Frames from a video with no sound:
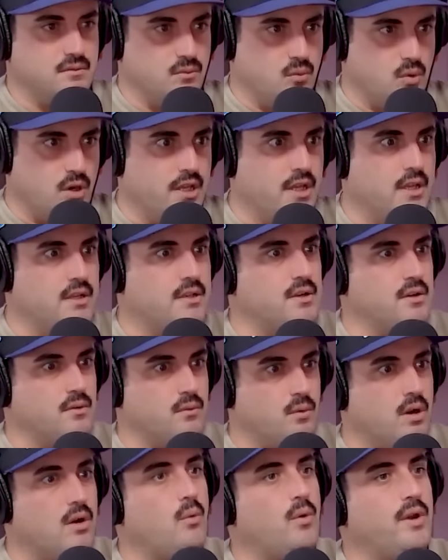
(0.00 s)
what do you do
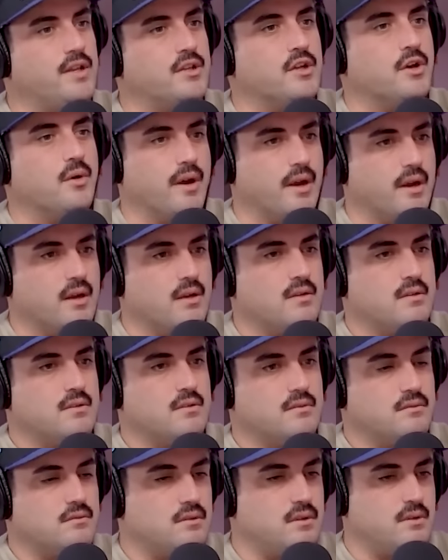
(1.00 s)
what are we're we doing here
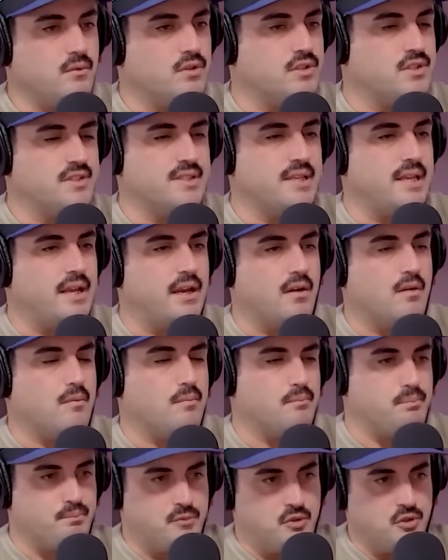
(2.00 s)
and we're just here
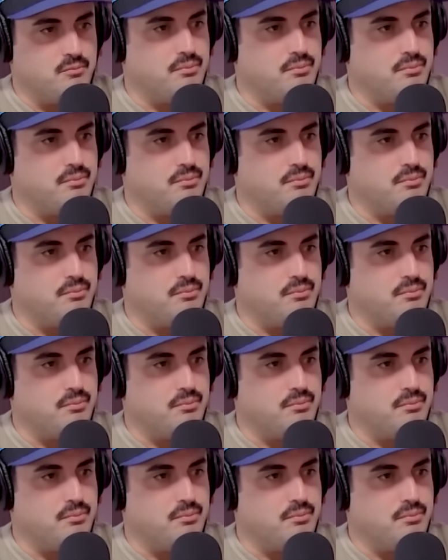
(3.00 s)
two yeah.